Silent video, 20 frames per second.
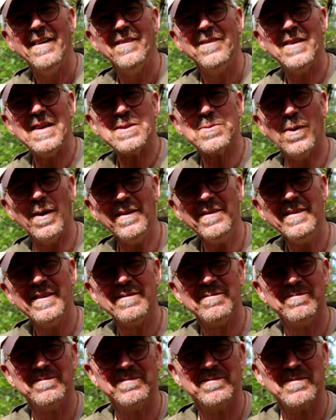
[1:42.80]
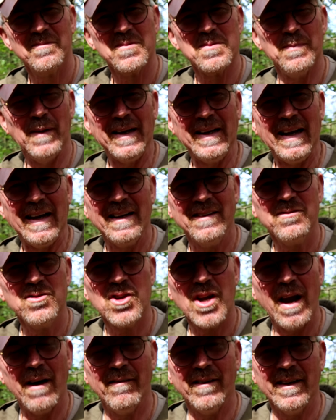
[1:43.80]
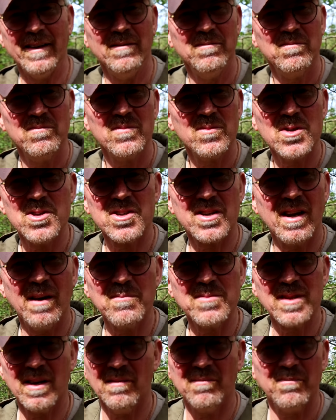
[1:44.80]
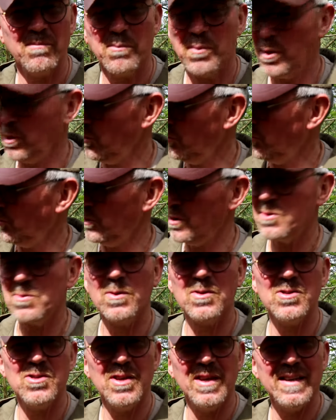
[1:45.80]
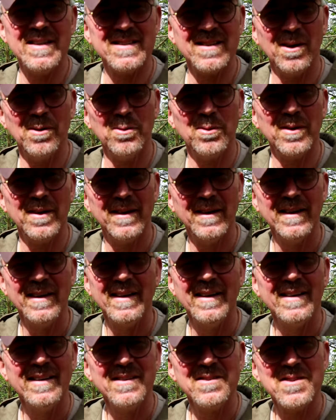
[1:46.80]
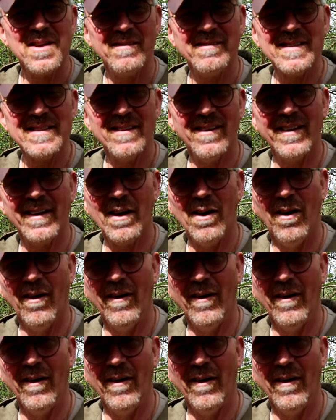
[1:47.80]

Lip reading: This one is made out of cherry, which comes up beautiful. This one's years old. Cherry's like